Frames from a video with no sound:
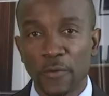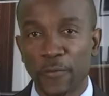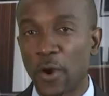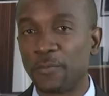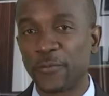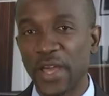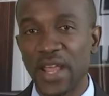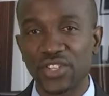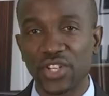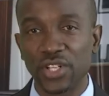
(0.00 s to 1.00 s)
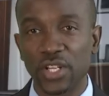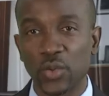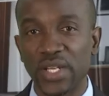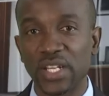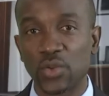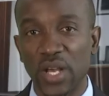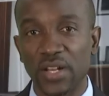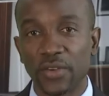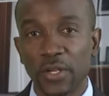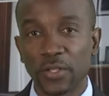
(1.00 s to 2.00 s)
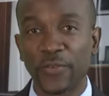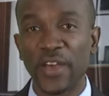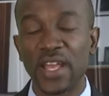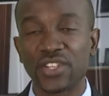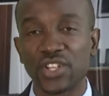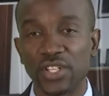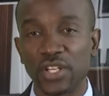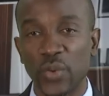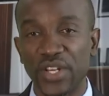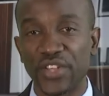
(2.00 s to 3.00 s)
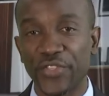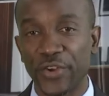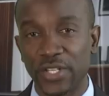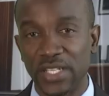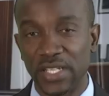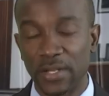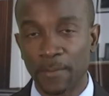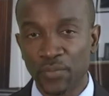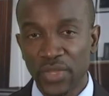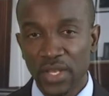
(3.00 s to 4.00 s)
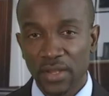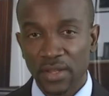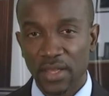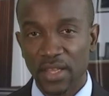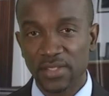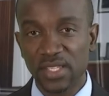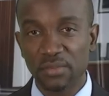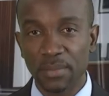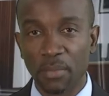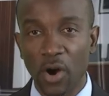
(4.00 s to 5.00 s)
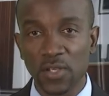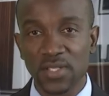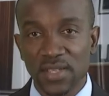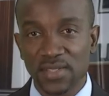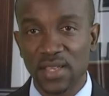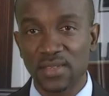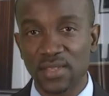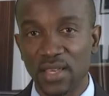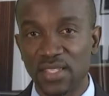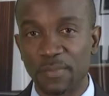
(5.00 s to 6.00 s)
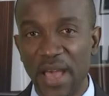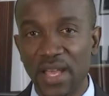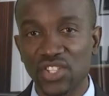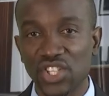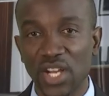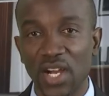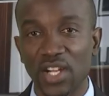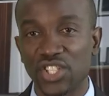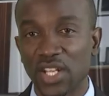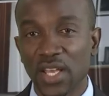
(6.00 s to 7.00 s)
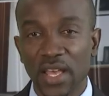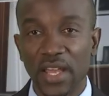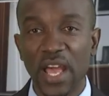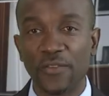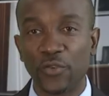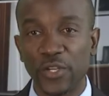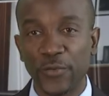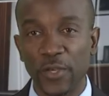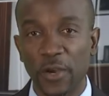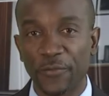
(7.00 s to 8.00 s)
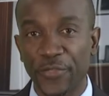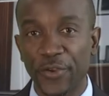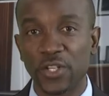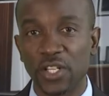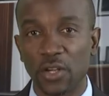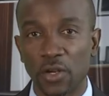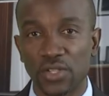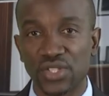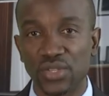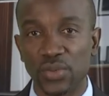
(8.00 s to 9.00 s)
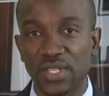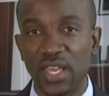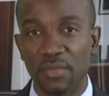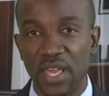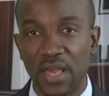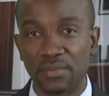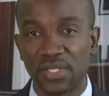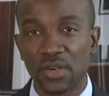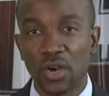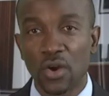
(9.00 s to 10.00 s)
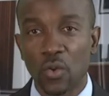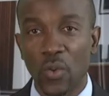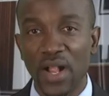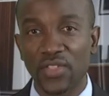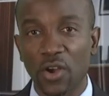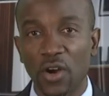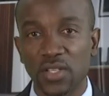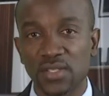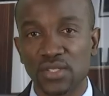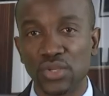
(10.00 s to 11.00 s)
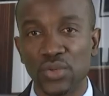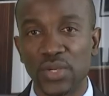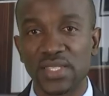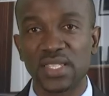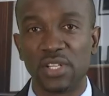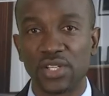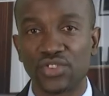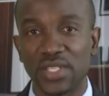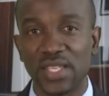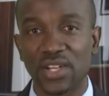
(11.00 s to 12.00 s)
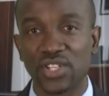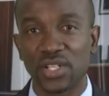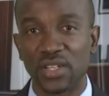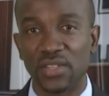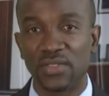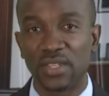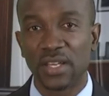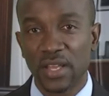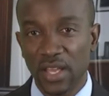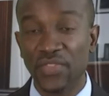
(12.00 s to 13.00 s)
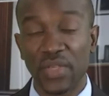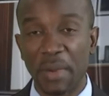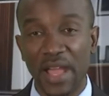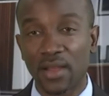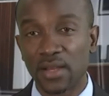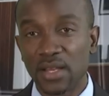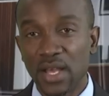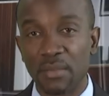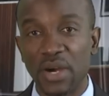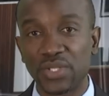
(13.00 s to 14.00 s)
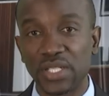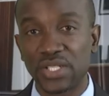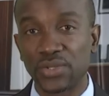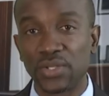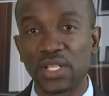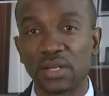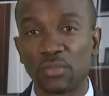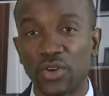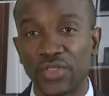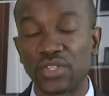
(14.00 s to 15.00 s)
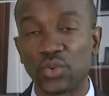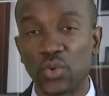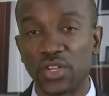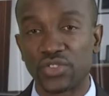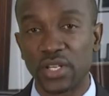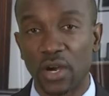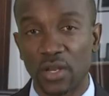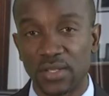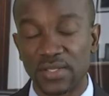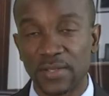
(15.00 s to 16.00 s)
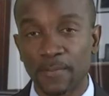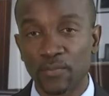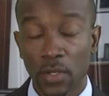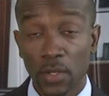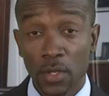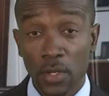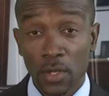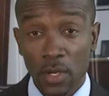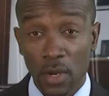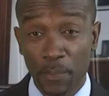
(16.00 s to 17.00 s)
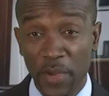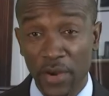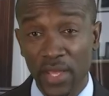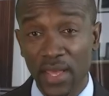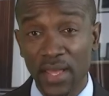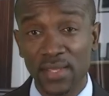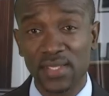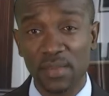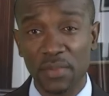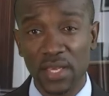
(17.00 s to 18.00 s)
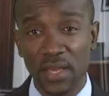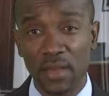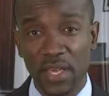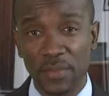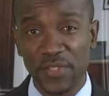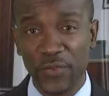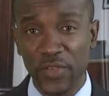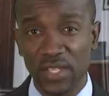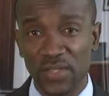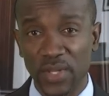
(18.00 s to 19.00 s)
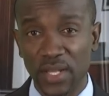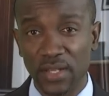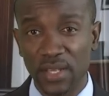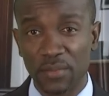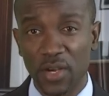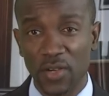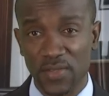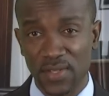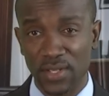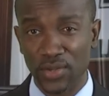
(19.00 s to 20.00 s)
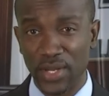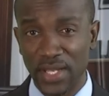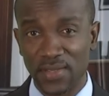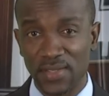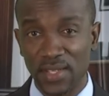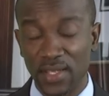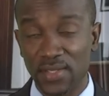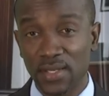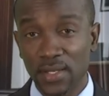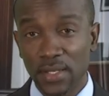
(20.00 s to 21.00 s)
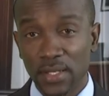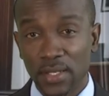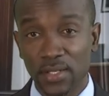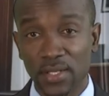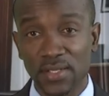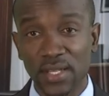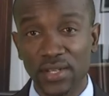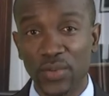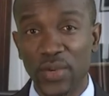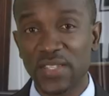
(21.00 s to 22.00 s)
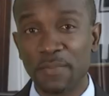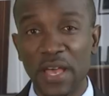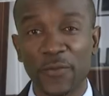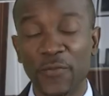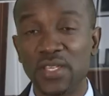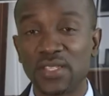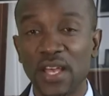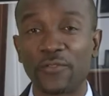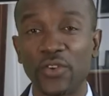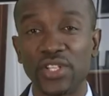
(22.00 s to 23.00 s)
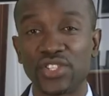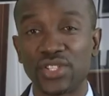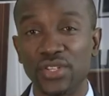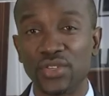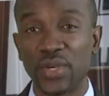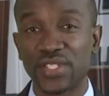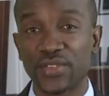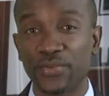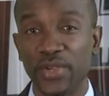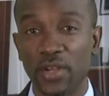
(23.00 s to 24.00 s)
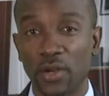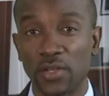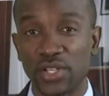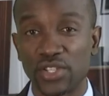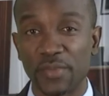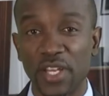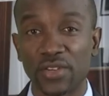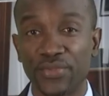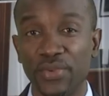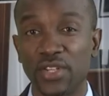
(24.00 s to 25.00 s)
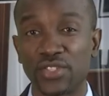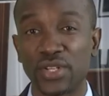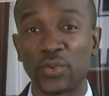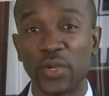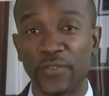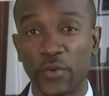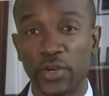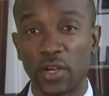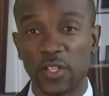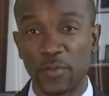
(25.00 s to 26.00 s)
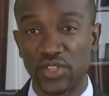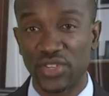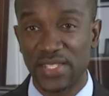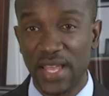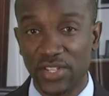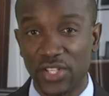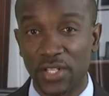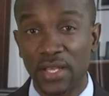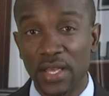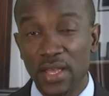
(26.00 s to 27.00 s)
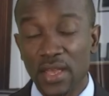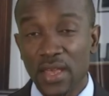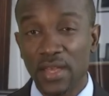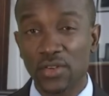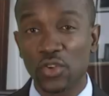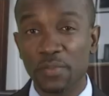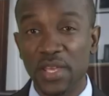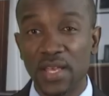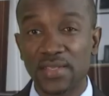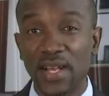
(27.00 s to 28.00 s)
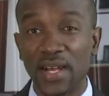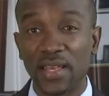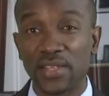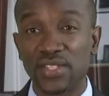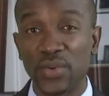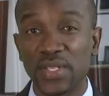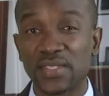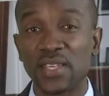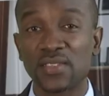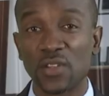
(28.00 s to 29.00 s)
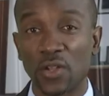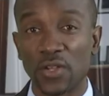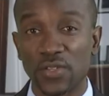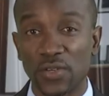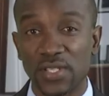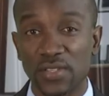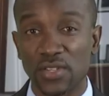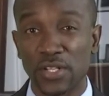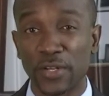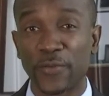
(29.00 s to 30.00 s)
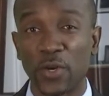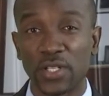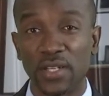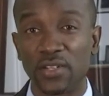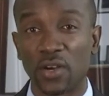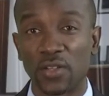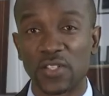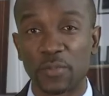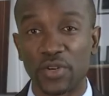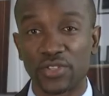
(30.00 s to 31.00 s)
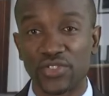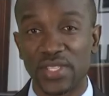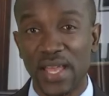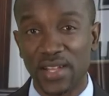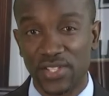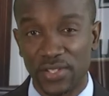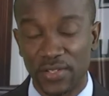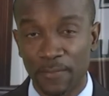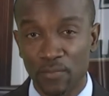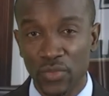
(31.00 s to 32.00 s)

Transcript: from financial year 2012 to financial year 2013. The NCB boss says his bank charged an average fee of $30 to use ABMs, while the cost to do a similar transaction in, in the bank amounted to little more than $200. Comparing NCB ABM's fees with ATM costs in the United States, Hylton said U.S. bank fees averaged U.S. $3 or Jamaica $324 per transaction and could be as high as U.S. $6 or $648 per transaction.